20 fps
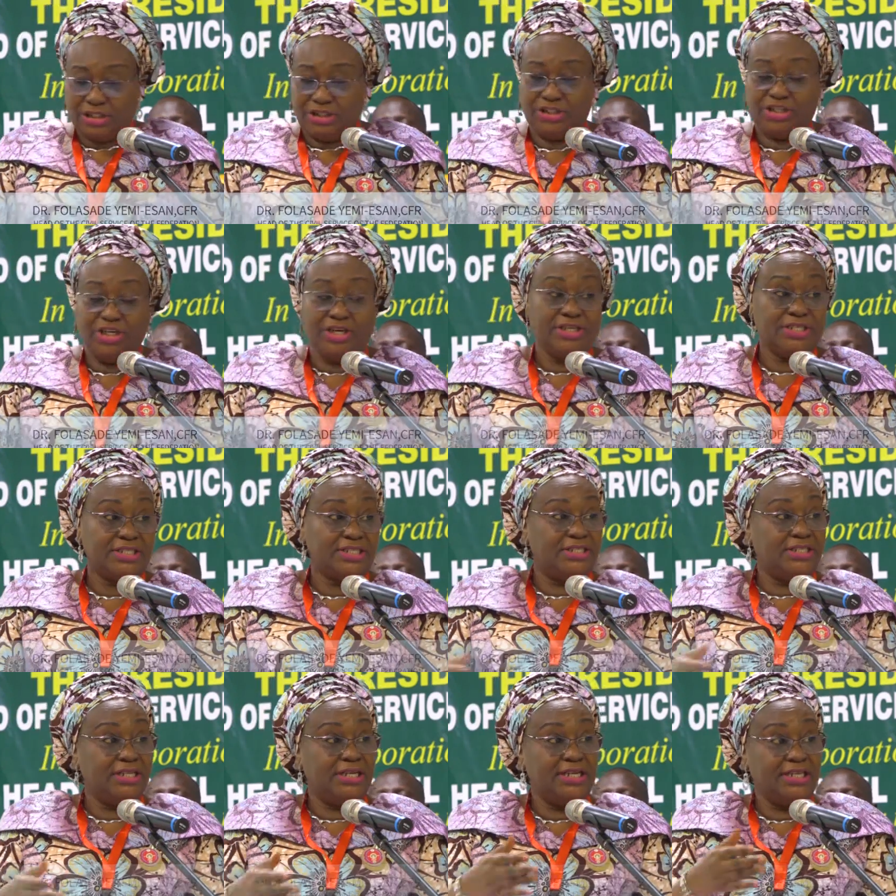
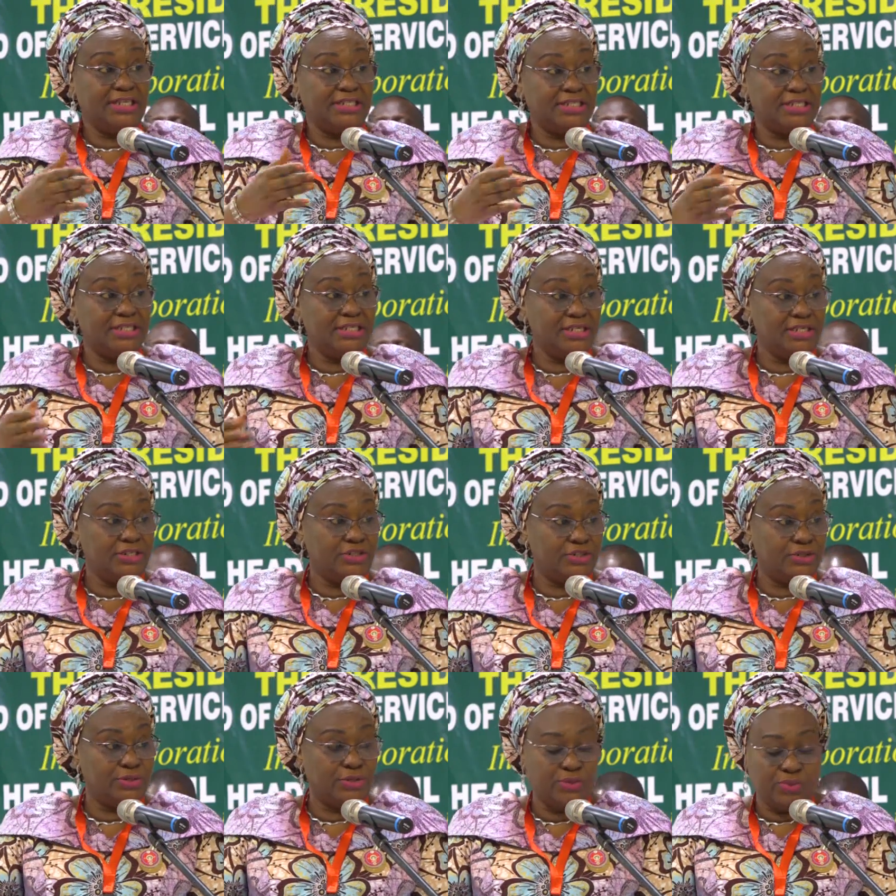Just
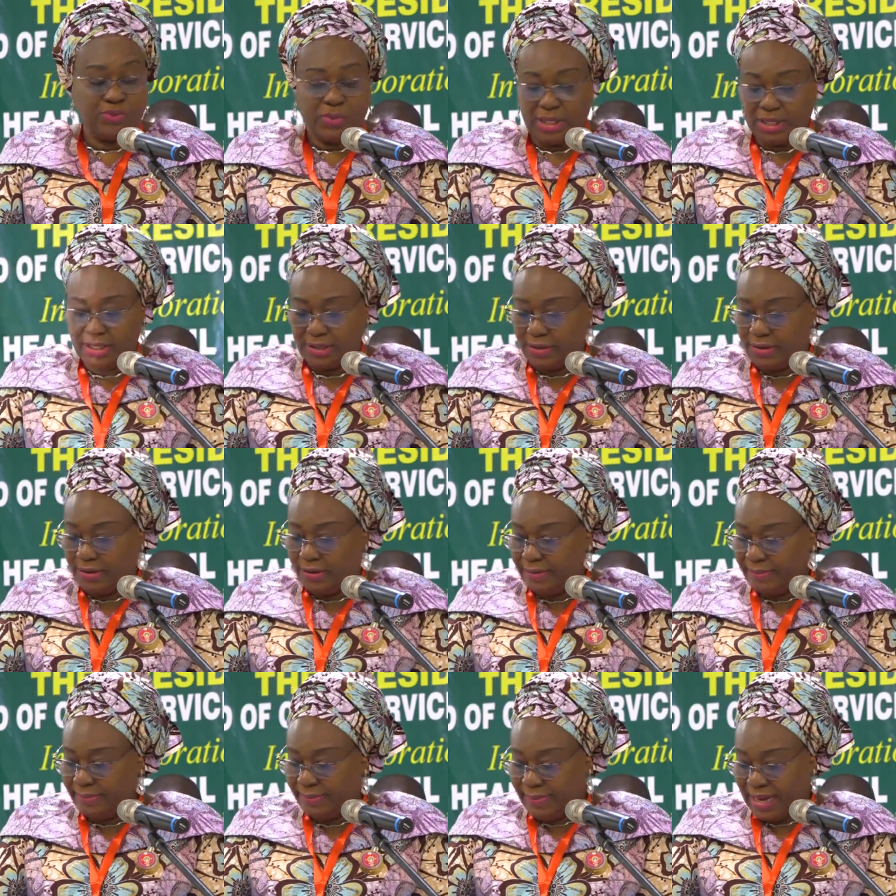listening to the
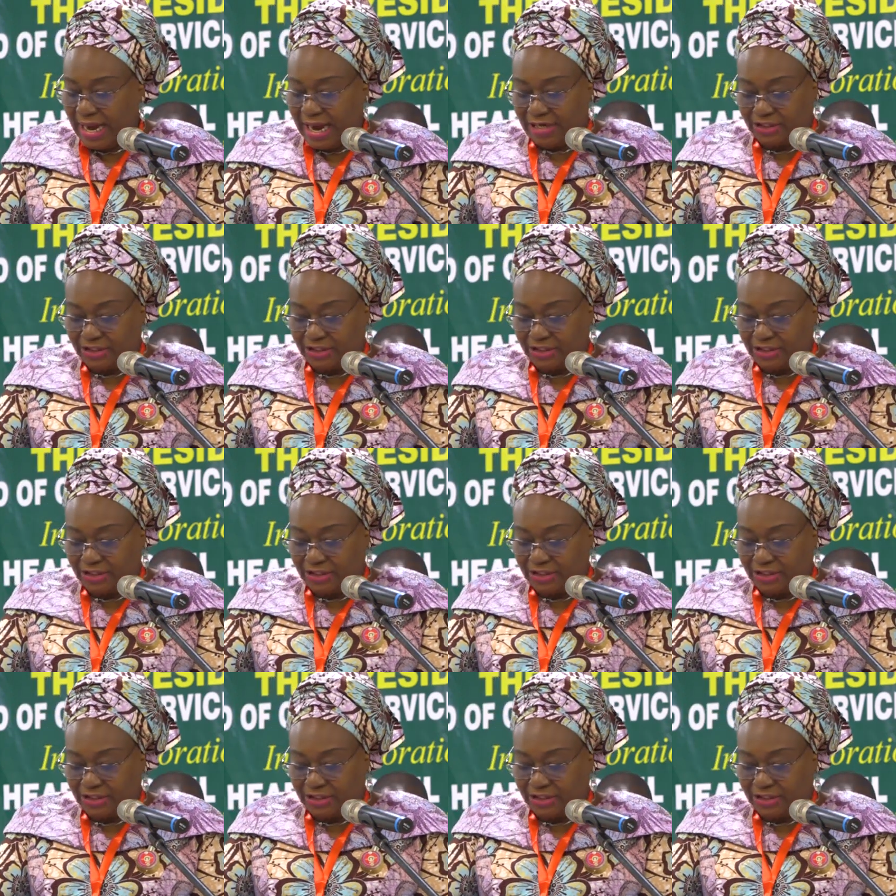welcome